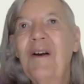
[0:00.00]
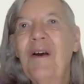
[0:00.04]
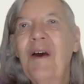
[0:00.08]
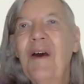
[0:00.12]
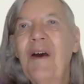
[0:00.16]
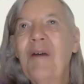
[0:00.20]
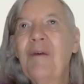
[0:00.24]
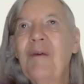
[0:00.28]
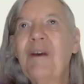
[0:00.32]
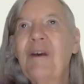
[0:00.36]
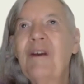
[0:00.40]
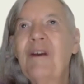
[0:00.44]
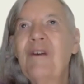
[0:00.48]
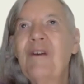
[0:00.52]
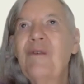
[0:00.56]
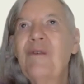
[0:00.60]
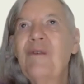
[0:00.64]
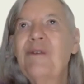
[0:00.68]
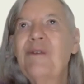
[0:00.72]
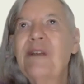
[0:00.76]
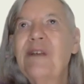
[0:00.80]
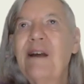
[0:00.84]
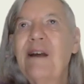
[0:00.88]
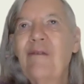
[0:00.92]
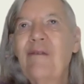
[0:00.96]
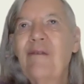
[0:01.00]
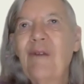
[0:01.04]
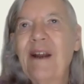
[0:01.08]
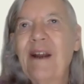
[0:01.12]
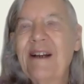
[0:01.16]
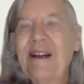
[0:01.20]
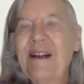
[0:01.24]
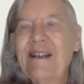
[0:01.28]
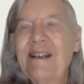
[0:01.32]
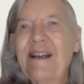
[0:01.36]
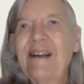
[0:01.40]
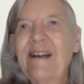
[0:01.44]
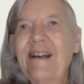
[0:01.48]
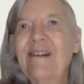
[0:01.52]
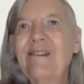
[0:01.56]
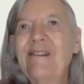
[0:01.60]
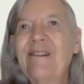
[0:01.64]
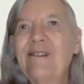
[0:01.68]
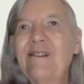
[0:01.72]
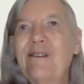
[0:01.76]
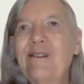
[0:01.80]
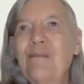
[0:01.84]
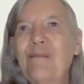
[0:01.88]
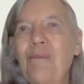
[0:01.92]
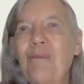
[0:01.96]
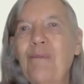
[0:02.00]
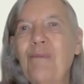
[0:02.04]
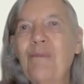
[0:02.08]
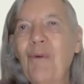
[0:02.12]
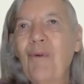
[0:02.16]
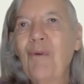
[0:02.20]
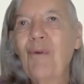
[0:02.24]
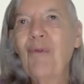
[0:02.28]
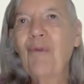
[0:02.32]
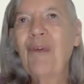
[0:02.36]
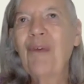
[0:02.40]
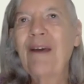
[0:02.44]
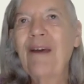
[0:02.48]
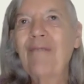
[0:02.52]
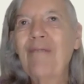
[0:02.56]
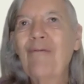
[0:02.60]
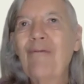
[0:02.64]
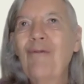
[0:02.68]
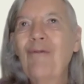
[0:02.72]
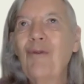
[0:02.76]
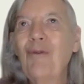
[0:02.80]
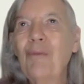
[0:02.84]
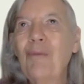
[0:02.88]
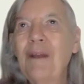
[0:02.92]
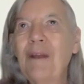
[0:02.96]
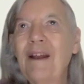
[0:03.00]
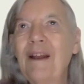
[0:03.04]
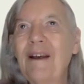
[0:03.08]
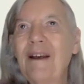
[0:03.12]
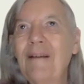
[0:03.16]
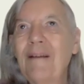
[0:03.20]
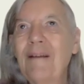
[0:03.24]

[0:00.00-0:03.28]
we can use that rectangle to prove that formula.